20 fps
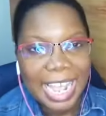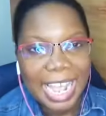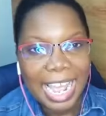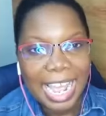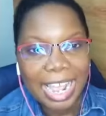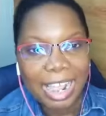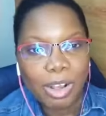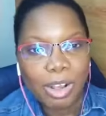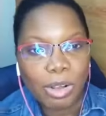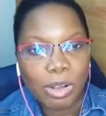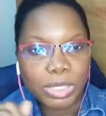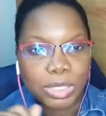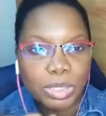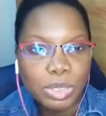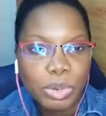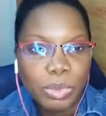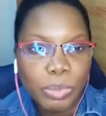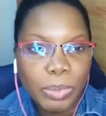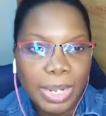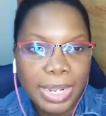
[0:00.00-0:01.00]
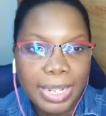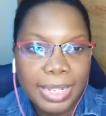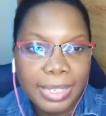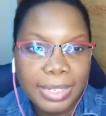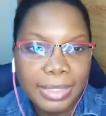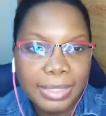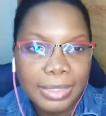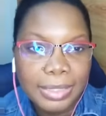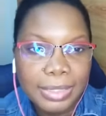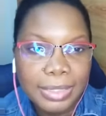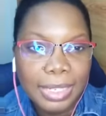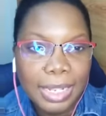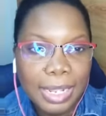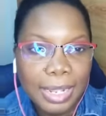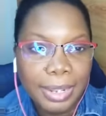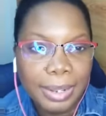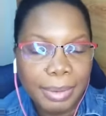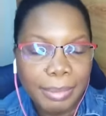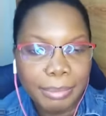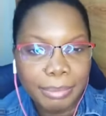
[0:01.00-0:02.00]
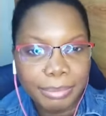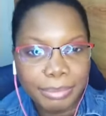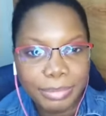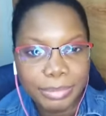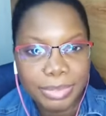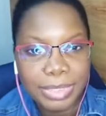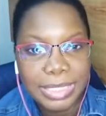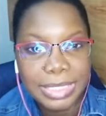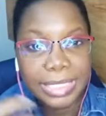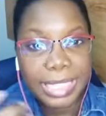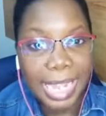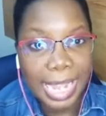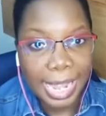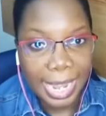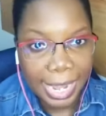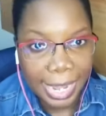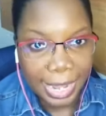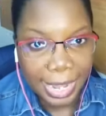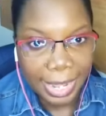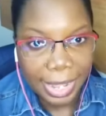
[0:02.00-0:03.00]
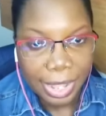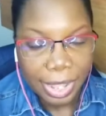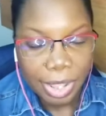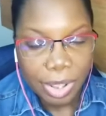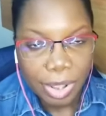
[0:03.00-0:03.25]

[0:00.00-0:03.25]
I also will say